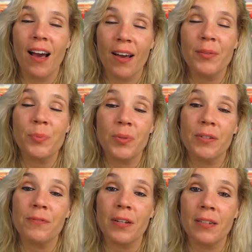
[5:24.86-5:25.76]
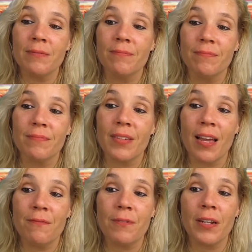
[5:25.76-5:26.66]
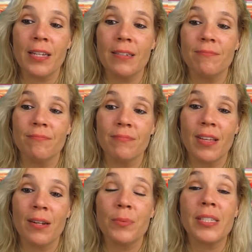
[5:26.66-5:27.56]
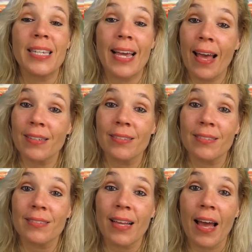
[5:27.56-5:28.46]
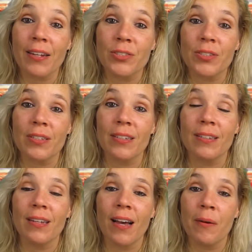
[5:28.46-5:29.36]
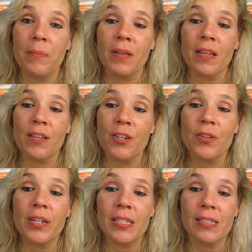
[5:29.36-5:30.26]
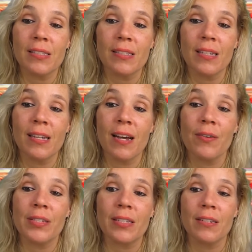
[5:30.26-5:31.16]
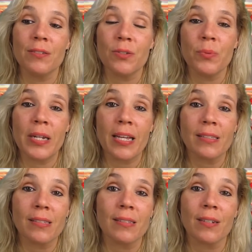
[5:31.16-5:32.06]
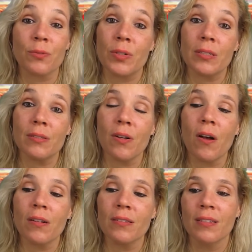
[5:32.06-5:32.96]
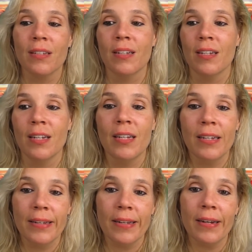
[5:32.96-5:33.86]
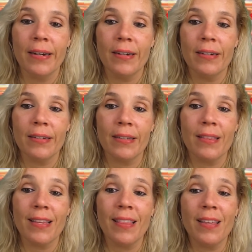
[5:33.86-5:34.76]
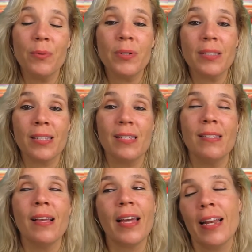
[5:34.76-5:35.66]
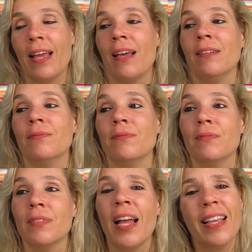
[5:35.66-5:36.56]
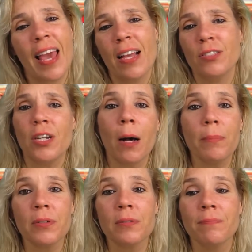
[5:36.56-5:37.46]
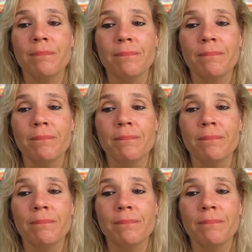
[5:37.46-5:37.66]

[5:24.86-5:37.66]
It was pretty fun and funny. And it was a yes, actually. I'm curious to see how he's going to do when he has to sing a real song. Uh, then there was a sickening engaged couple.